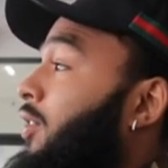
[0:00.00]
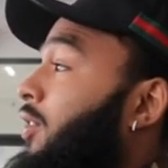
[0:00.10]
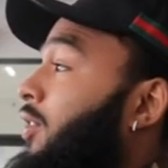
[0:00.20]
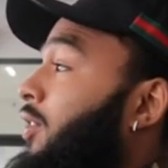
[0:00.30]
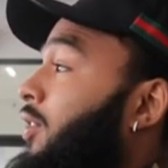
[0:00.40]

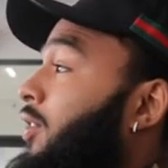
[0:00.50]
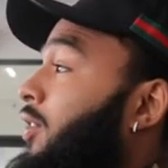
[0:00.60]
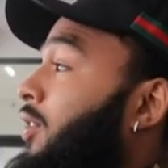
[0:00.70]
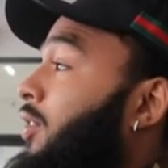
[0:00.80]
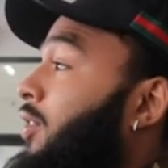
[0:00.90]

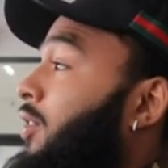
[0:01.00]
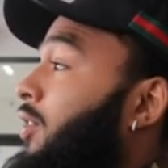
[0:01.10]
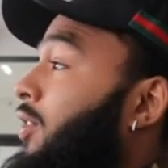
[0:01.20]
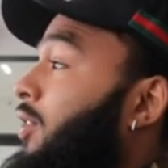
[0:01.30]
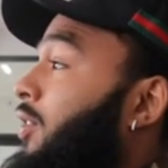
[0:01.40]

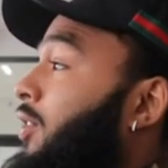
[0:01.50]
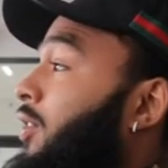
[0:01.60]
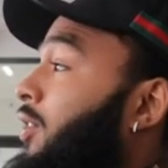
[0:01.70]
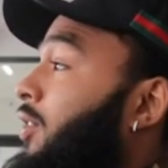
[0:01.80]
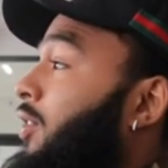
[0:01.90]

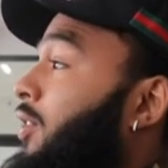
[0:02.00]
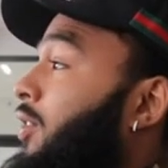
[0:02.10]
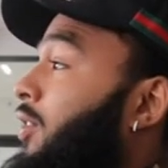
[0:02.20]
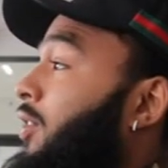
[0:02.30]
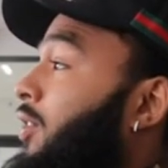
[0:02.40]

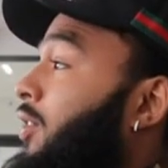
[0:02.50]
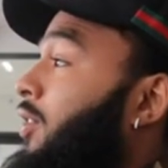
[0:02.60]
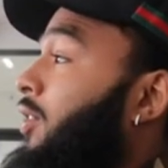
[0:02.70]
No words are spoken by the person on screen.